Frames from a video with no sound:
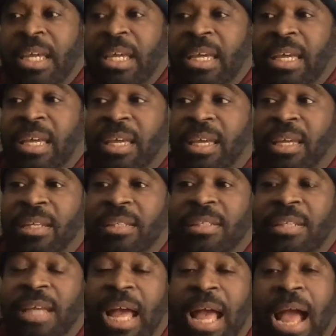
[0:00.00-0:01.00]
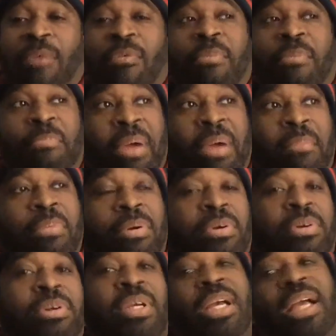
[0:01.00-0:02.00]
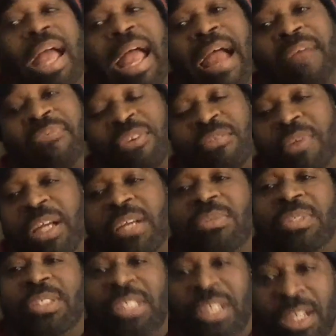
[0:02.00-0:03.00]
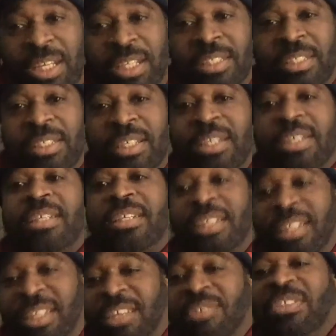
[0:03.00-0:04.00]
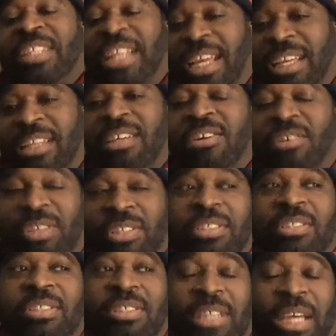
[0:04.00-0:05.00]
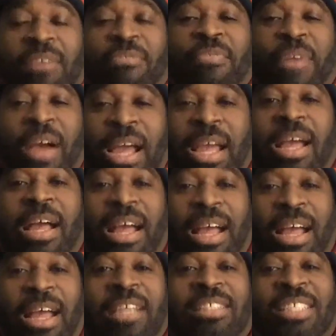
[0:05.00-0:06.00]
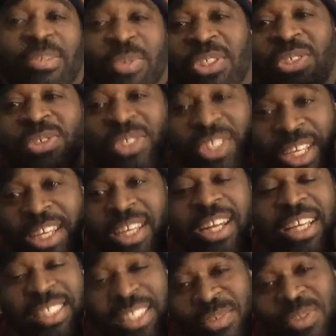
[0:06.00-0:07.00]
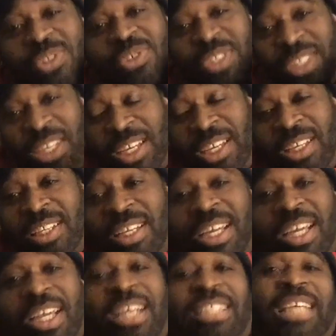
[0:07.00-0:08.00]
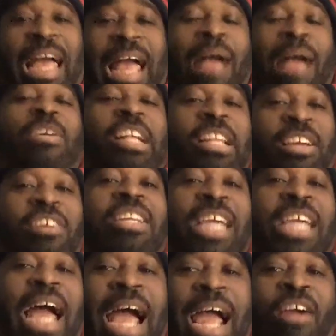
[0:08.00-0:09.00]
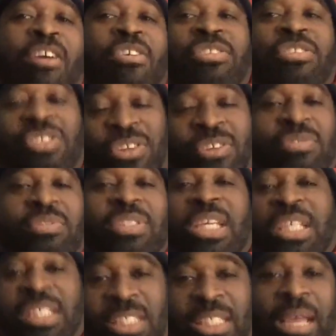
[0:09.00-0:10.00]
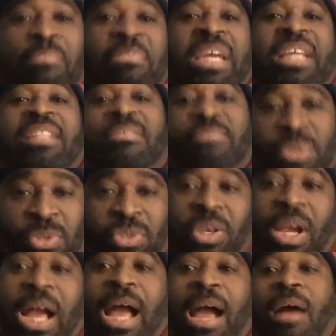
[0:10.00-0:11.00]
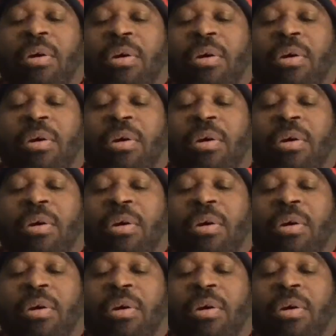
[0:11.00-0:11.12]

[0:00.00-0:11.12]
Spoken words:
And I remember after the record was done, he was like, yo, this is on fire. I see what you're saying. Because I heard certain things because I made the music, how